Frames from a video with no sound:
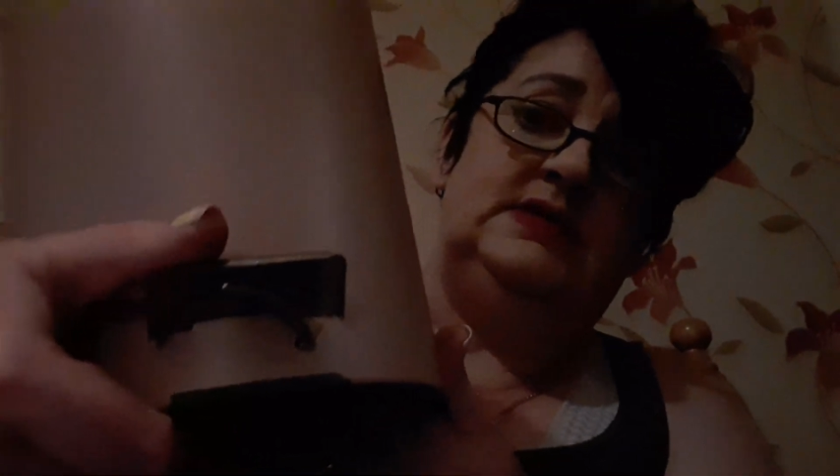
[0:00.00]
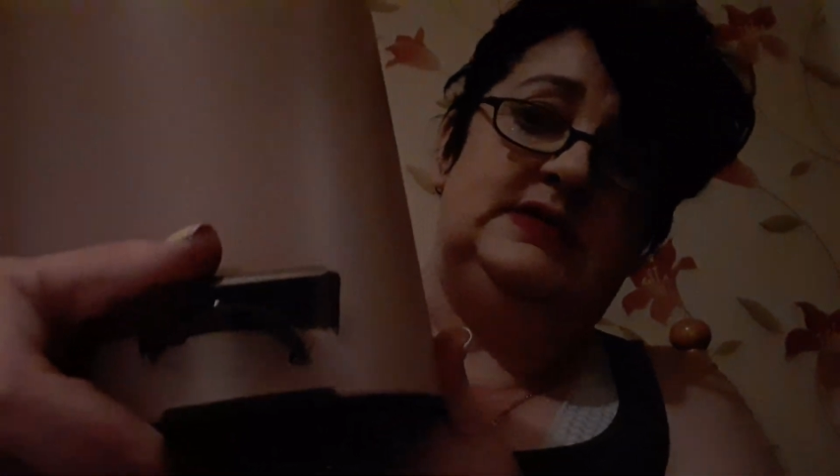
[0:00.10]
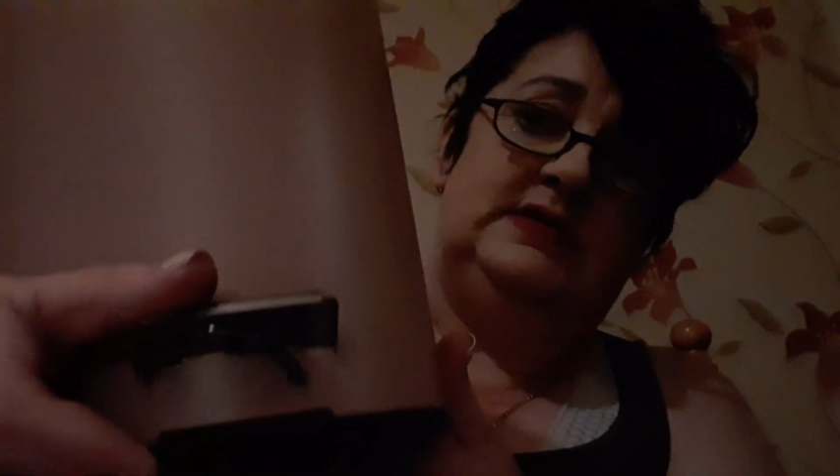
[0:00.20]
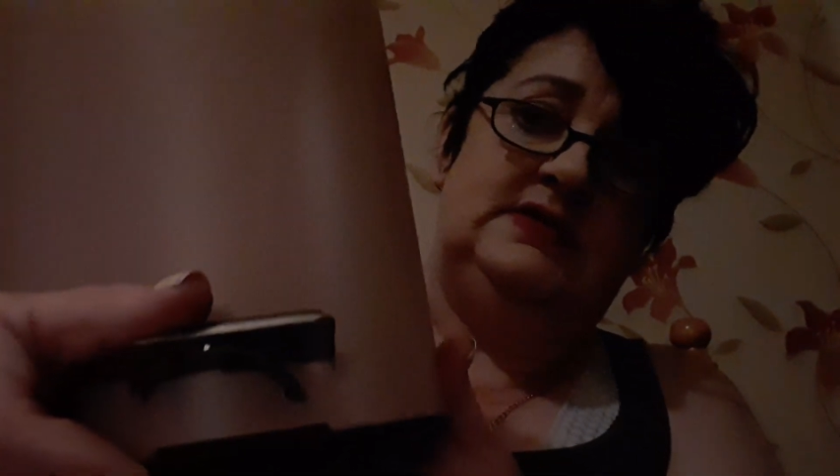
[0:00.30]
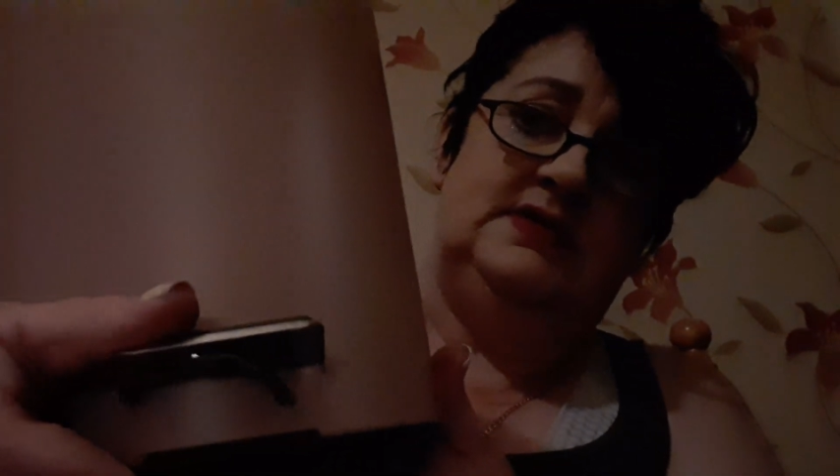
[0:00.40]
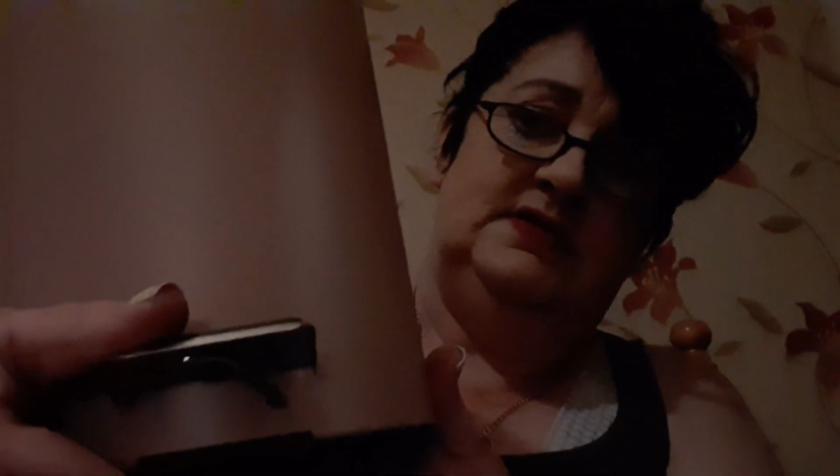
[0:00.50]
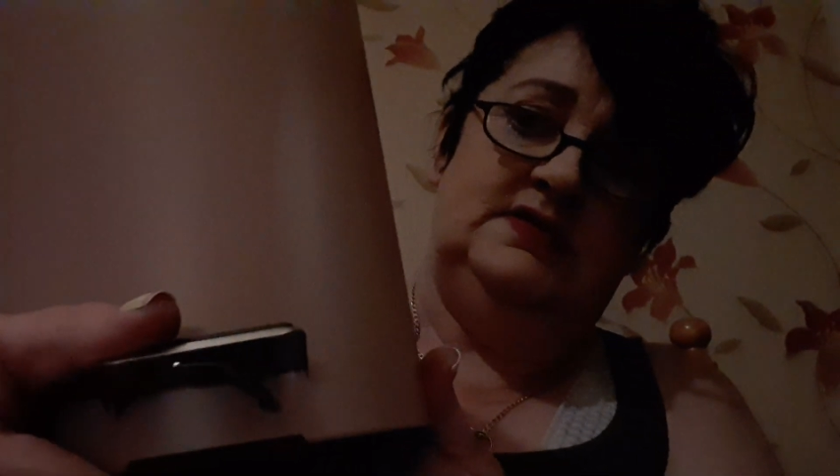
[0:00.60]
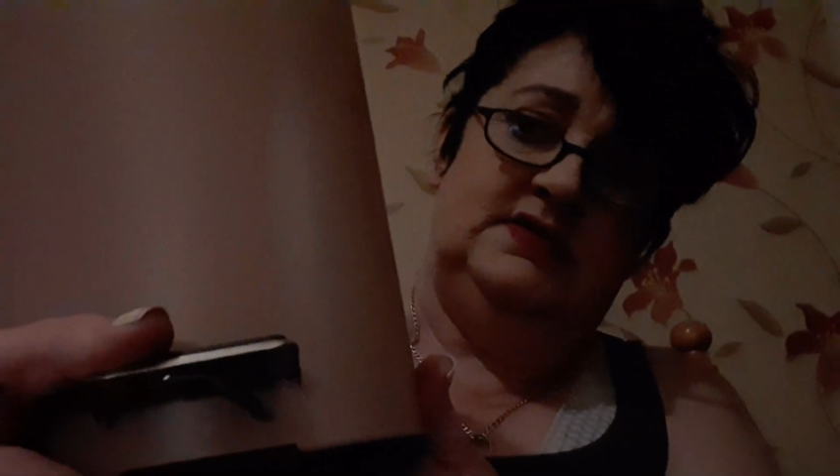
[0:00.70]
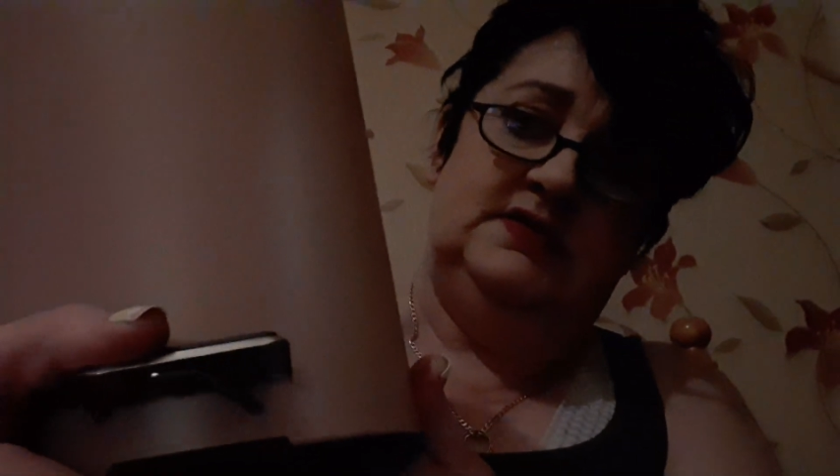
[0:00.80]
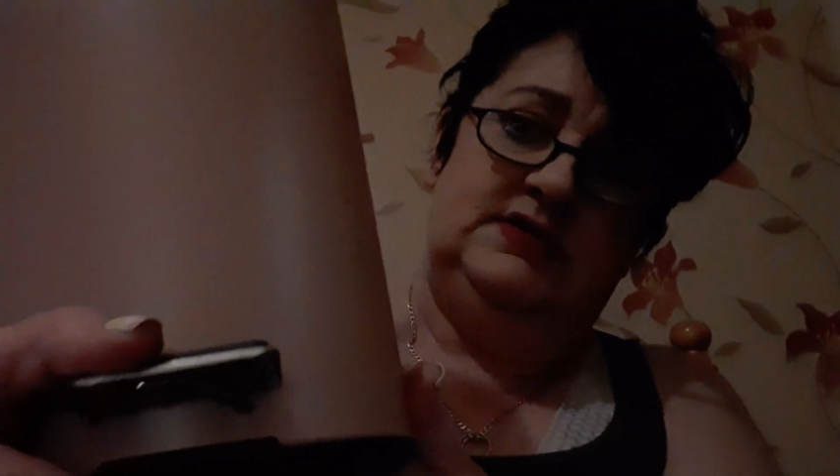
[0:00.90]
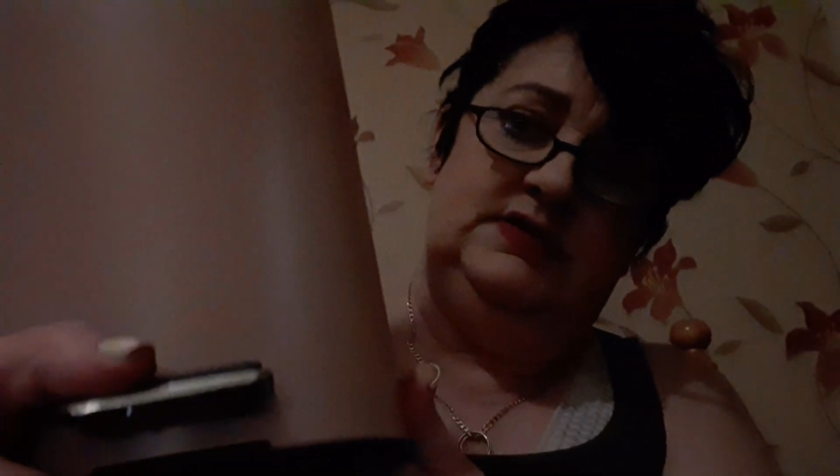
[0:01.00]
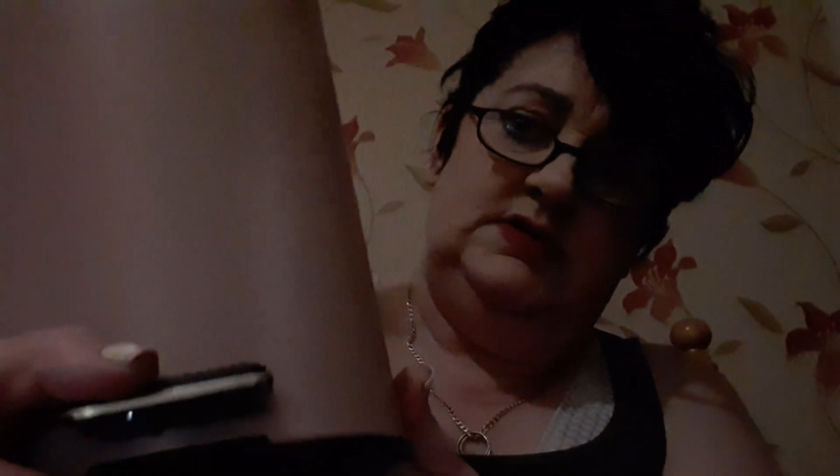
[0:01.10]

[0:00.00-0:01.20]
little, you